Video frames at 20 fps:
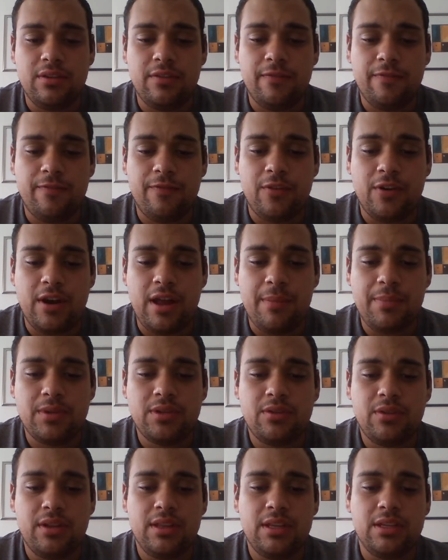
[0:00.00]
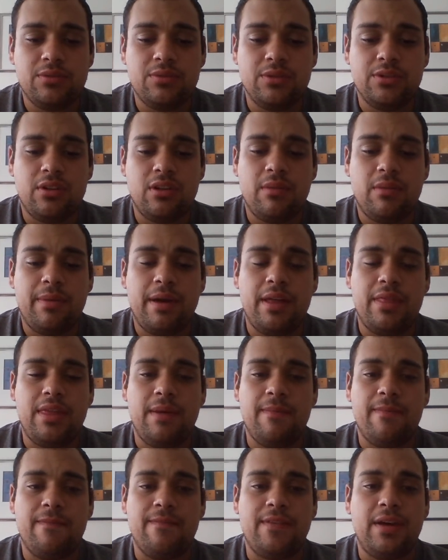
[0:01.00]
for an episode like this where it's all about
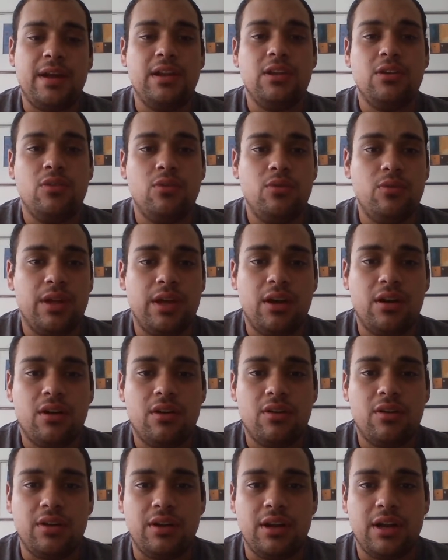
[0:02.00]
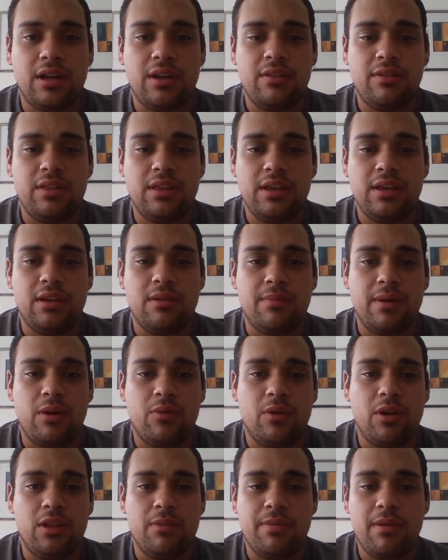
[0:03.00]
them finding who they are and kind of thinking about
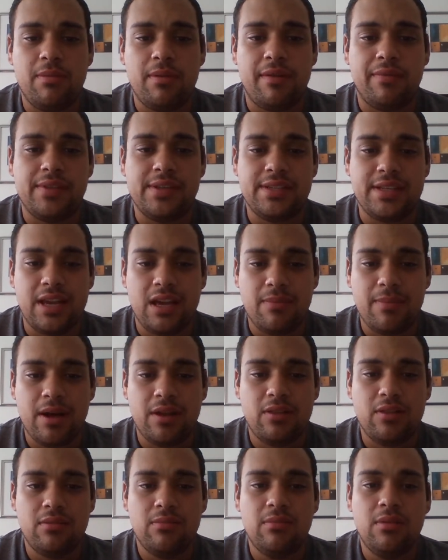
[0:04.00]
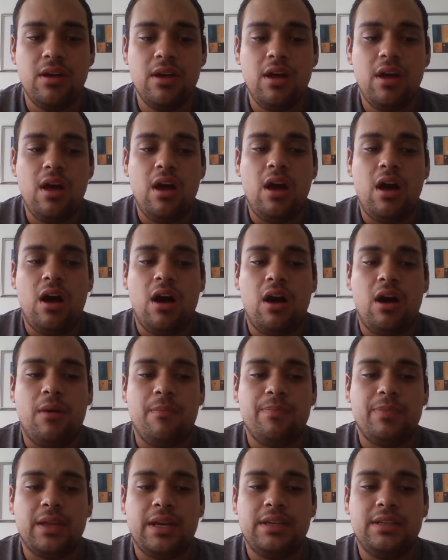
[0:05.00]
what other people have to say about them,
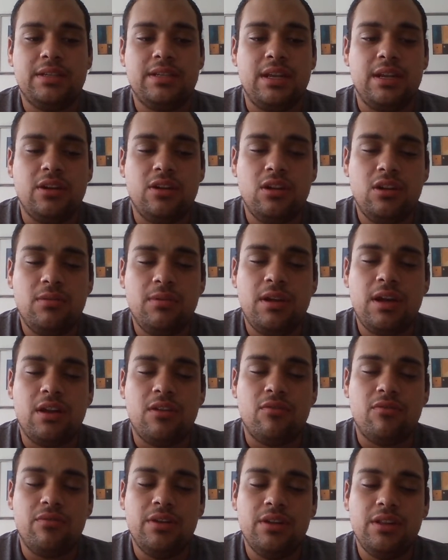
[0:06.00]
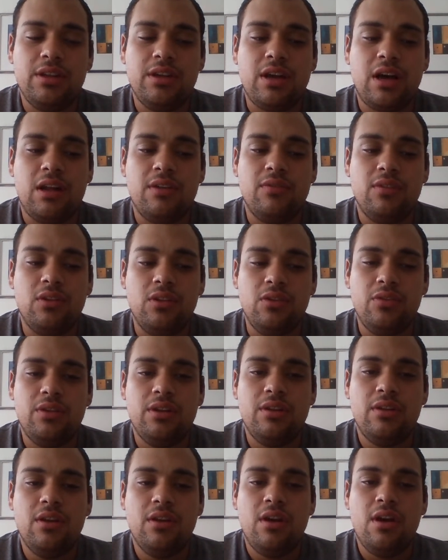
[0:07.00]
as I said, it could have gotten really
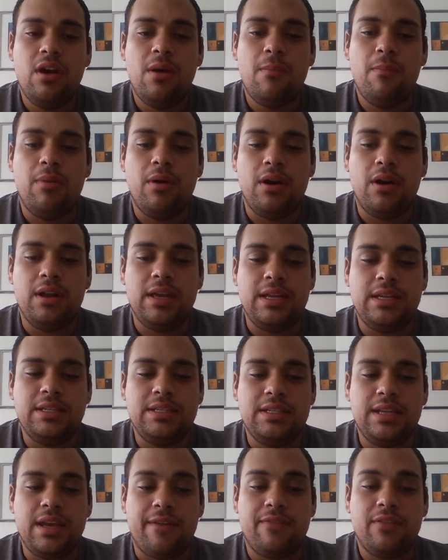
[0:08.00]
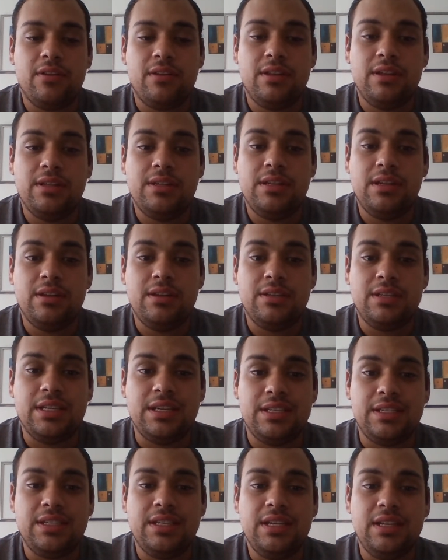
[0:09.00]
convoluted, but it definitely
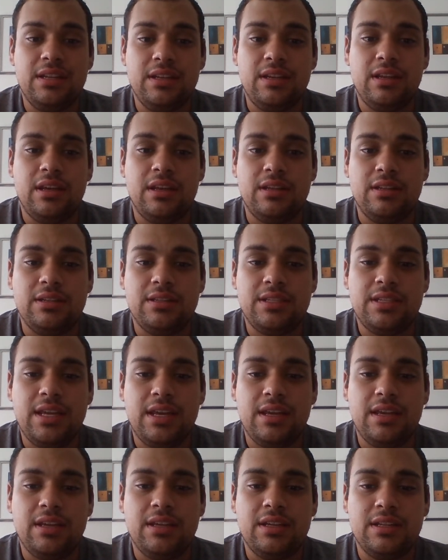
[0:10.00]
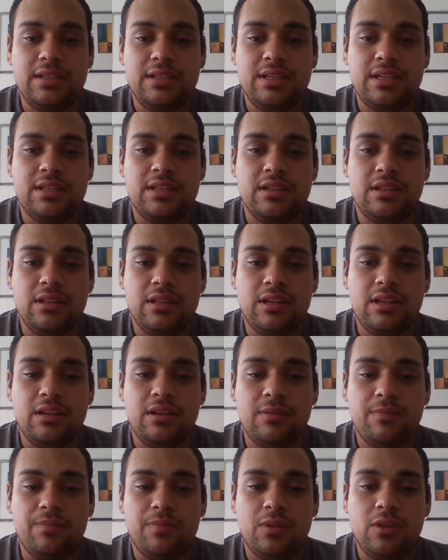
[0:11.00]
succeeded in staying
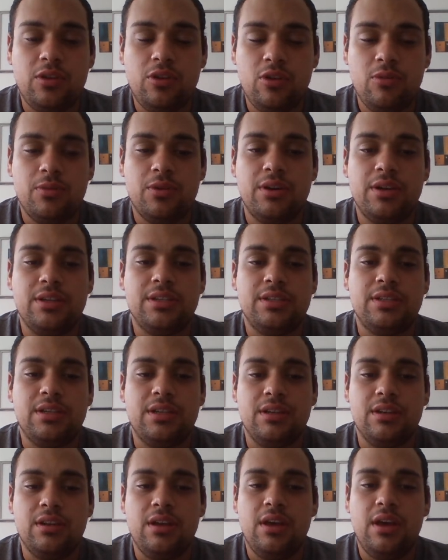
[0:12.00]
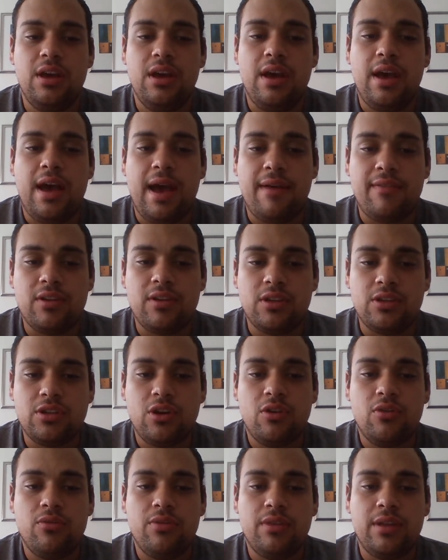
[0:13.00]
consistently humorous and having a
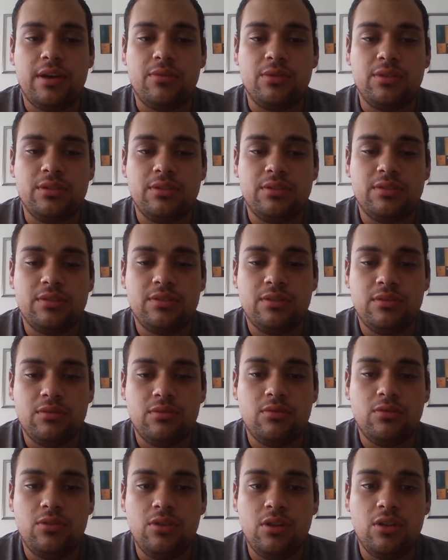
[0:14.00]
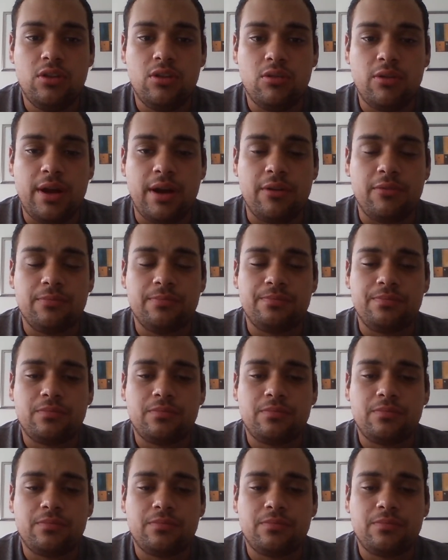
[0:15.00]
tone that was good throughout.